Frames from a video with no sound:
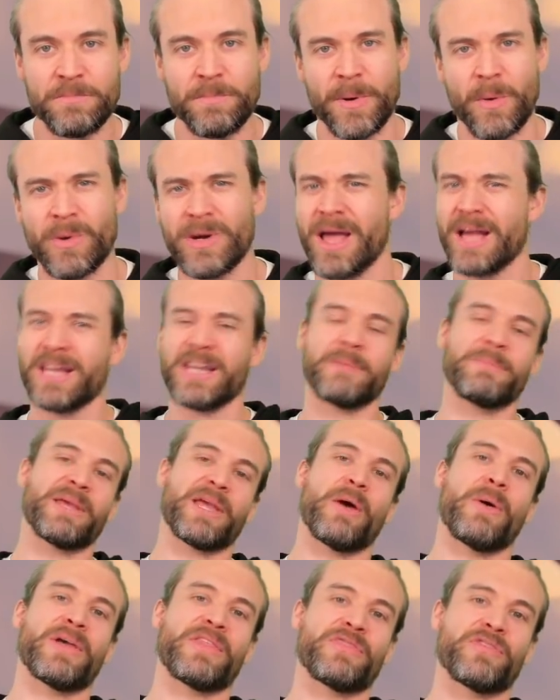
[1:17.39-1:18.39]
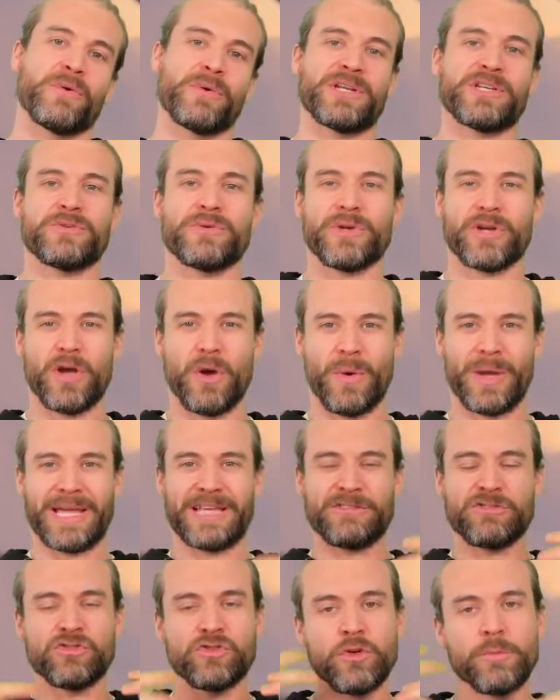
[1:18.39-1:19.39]
but we're not going to be going through and
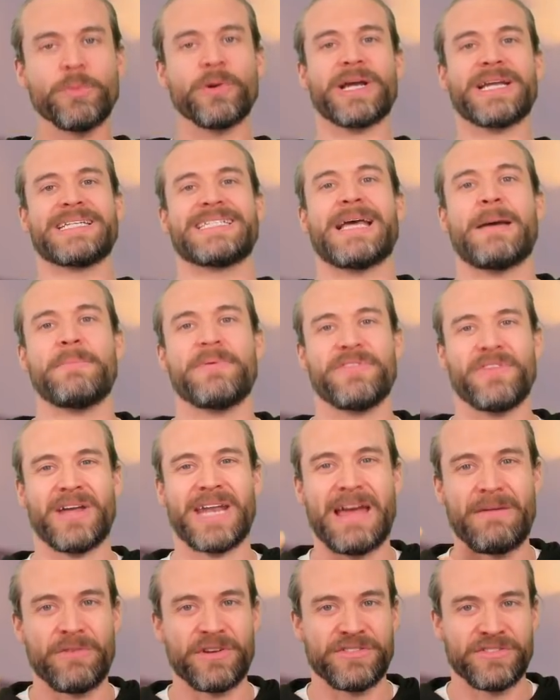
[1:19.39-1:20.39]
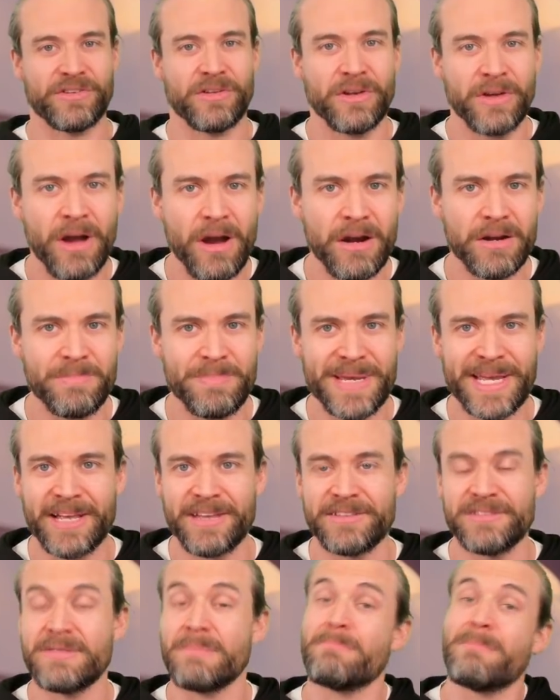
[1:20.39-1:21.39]
going super in-depth on every single card
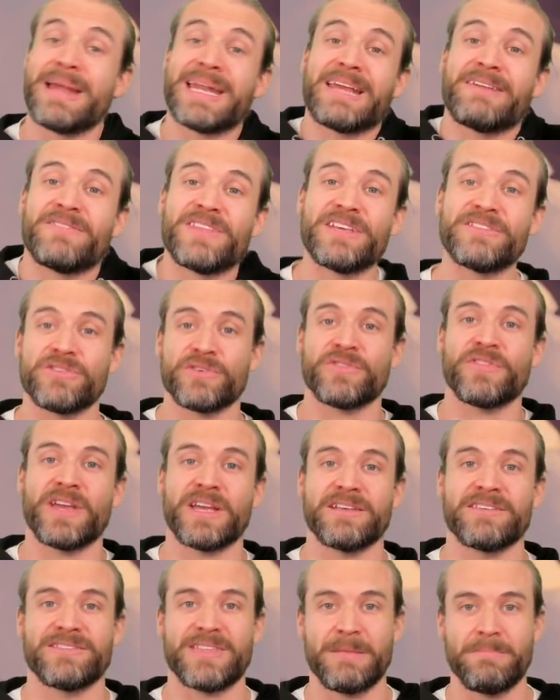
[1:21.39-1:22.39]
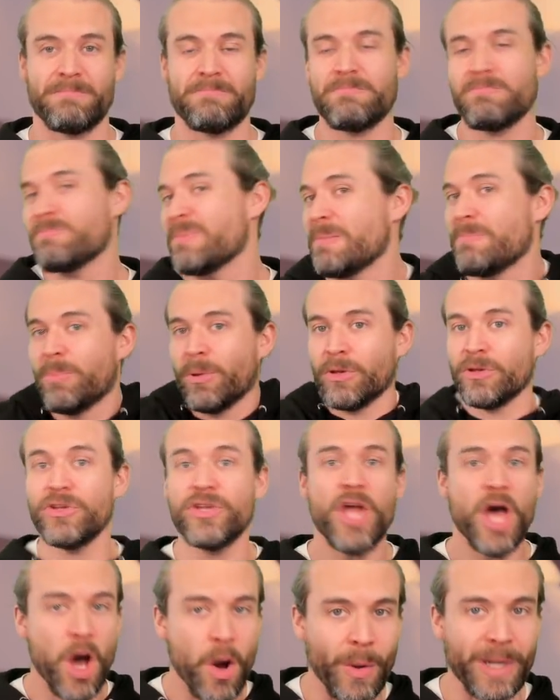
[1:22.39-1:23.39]
because many of these are things that people
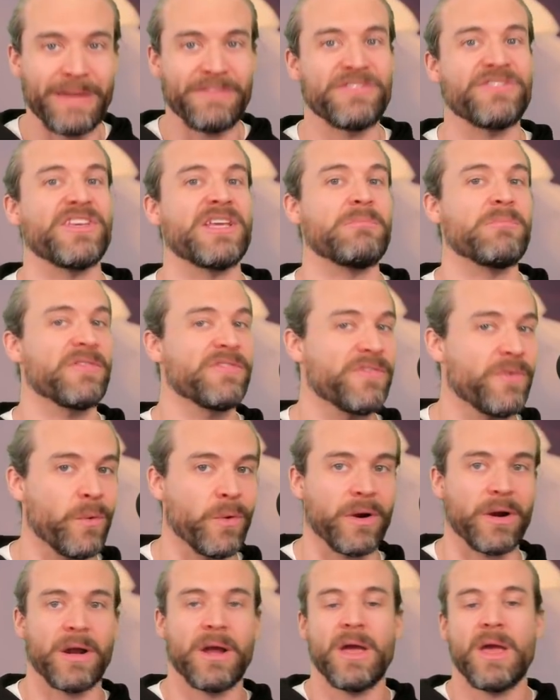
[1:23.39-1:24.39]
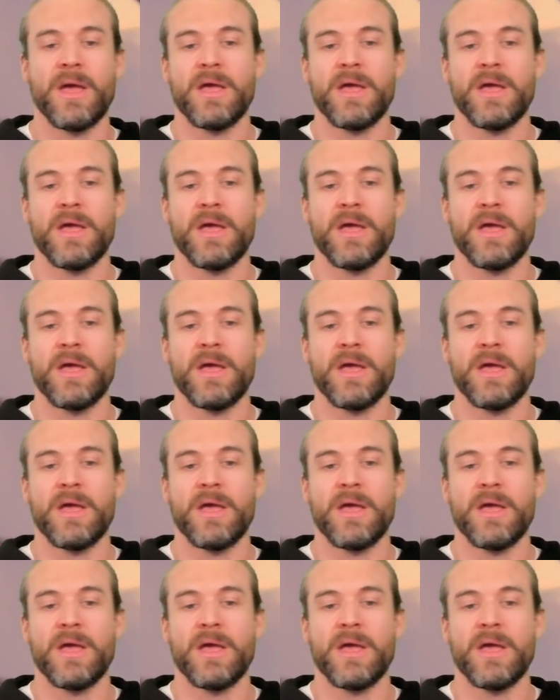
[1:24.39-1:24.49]
know and have seen before.